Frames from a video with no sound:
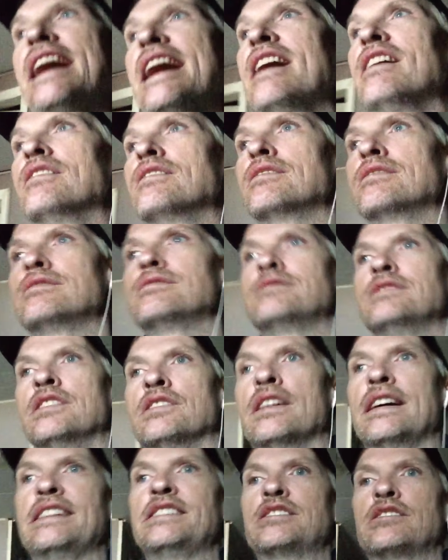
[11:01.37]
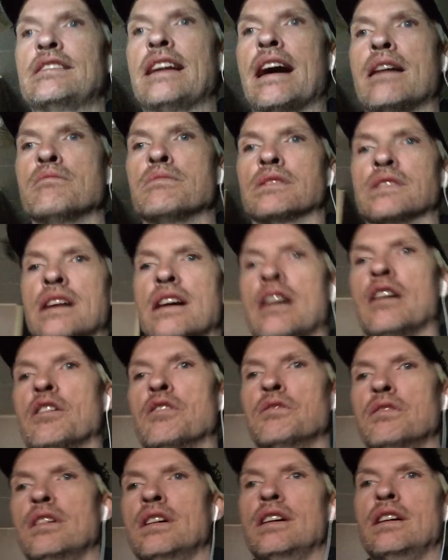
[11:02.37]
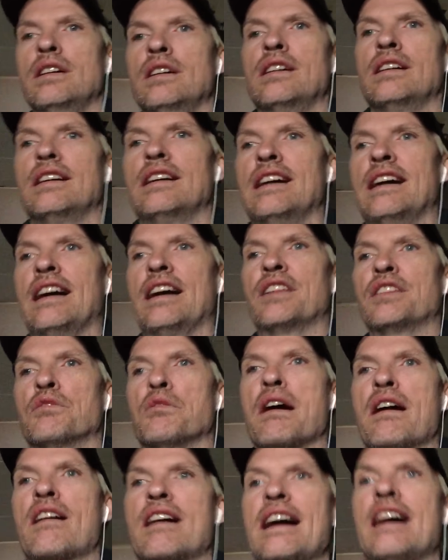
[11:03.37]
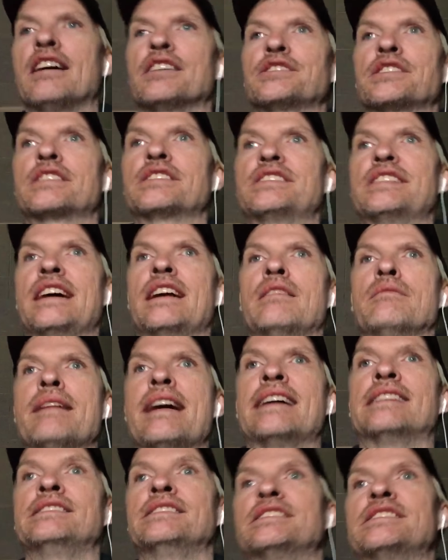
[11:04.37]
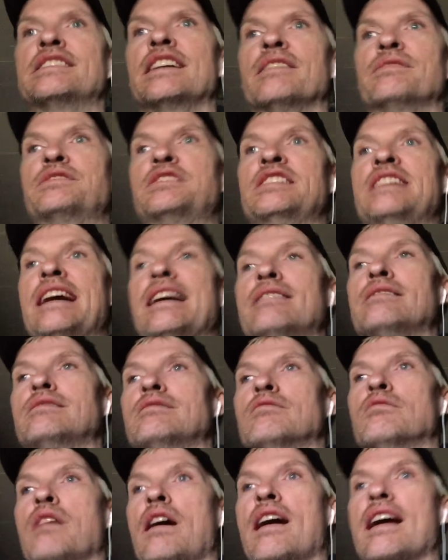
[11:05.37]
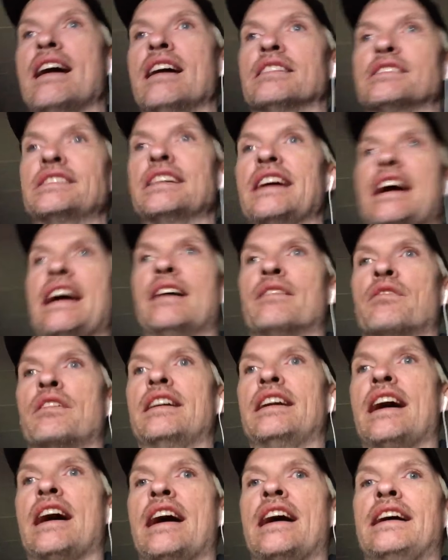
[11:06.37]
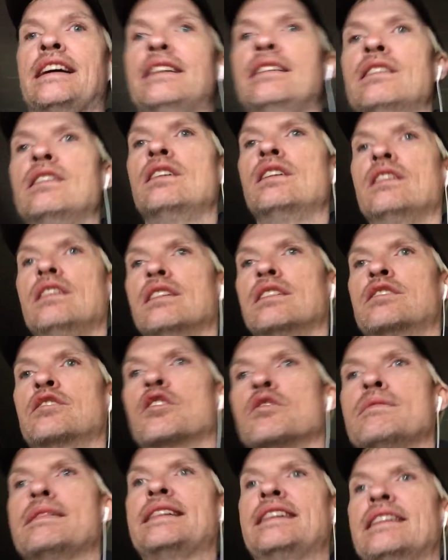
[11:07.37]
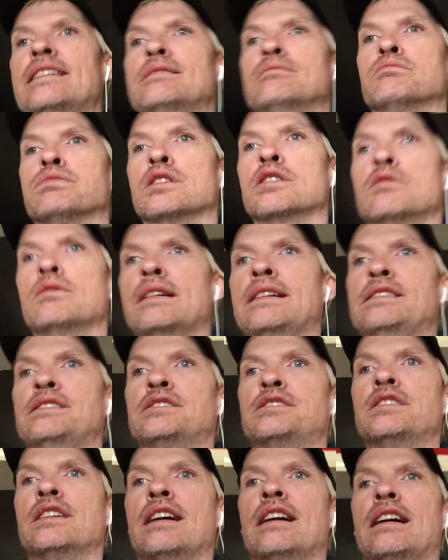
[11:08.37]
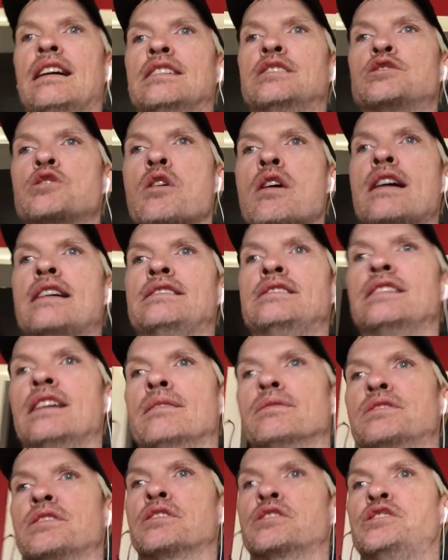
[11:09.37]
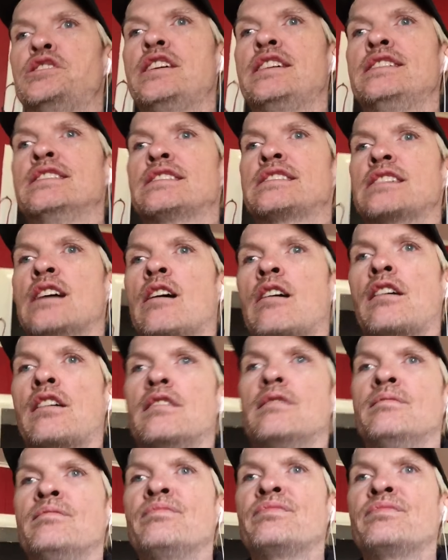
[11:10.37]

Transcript: out. The links are down below. Uh, the warehouse, like I said, I'm adding stuff to that warehouse every day. Going to be getting Blue Wings uh, trained up so she can start,